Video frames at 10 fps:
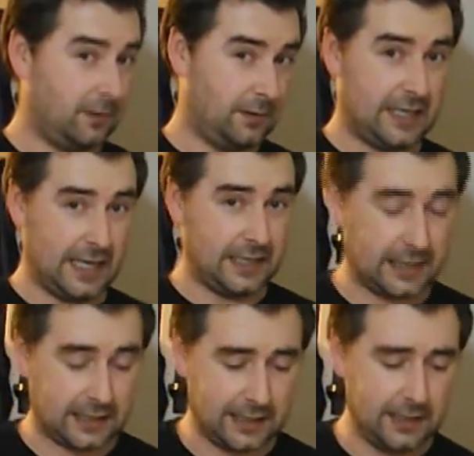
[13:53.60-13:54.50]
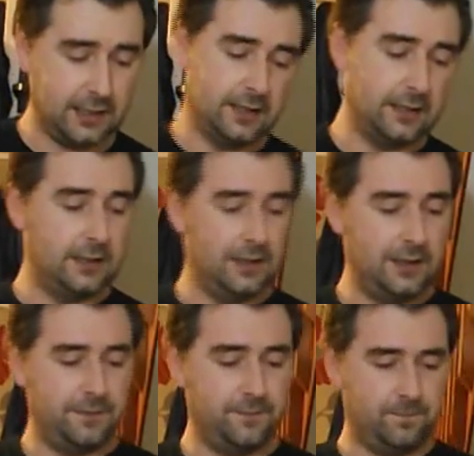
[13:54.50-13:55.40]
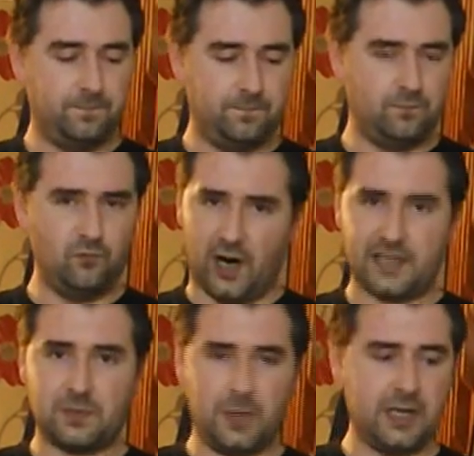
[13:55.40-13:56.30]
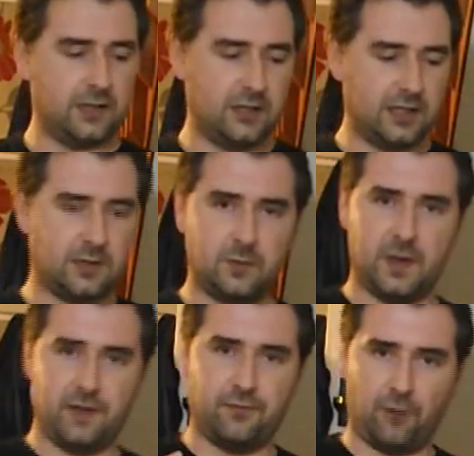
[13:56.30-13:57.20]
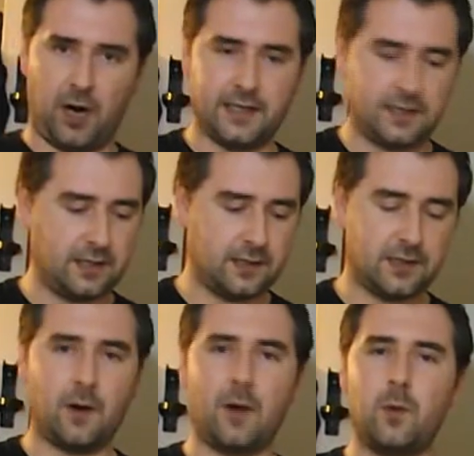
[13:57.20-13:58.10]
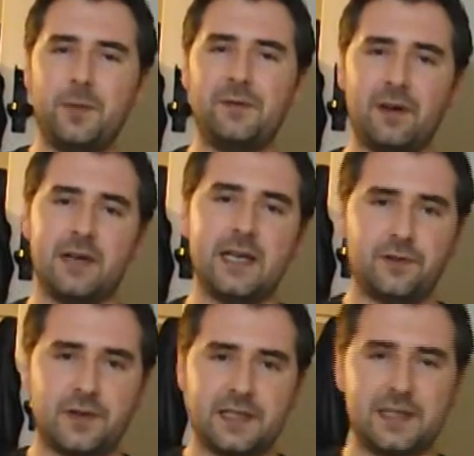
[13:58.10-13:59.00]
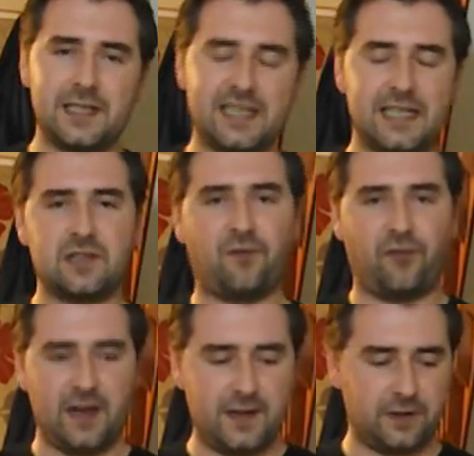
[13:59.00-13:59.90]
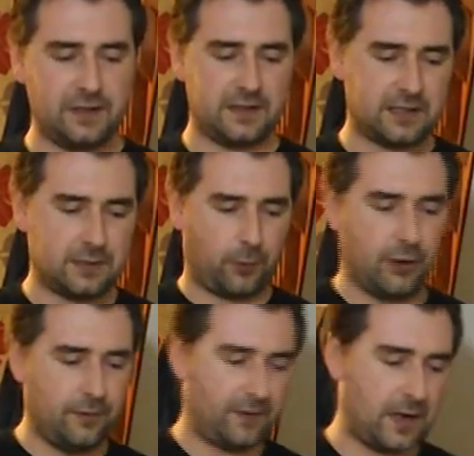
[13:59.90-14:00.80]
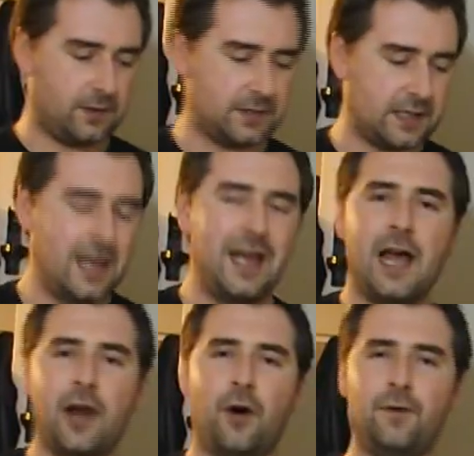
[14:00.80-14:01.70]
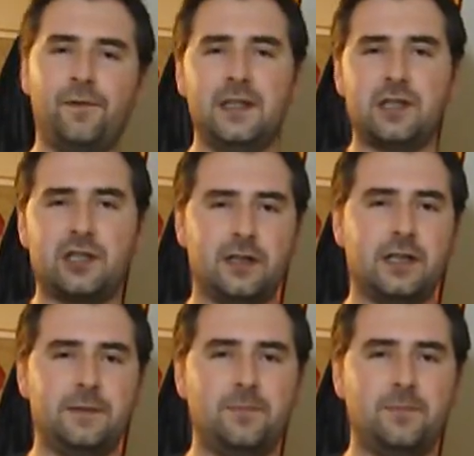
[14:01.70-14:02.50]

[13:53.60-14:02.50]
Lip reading: technically, rice beer, just with rice. So I will be very interested to see its flavors, its profiles, and hopefully the sugar.